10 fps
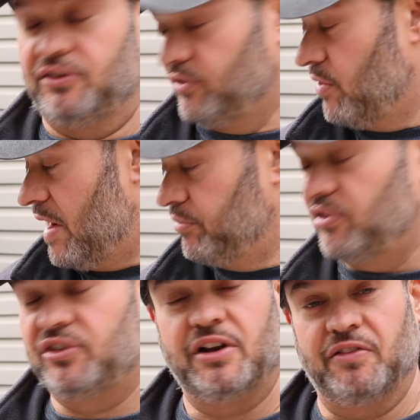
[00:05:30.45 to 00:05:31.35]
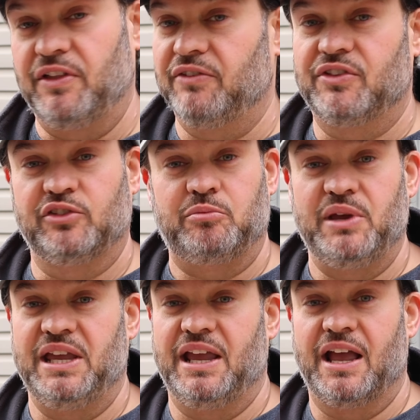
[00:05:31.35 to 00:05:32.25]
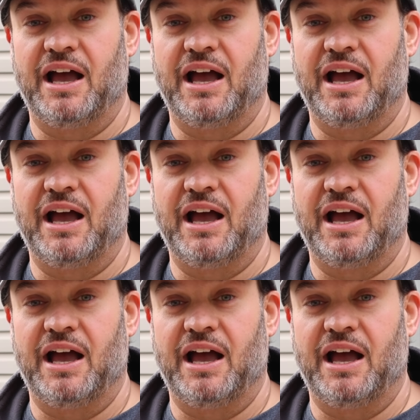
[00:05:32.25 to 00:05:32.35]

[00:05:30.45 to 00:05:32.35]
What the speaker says: so I'm just going to leave this be.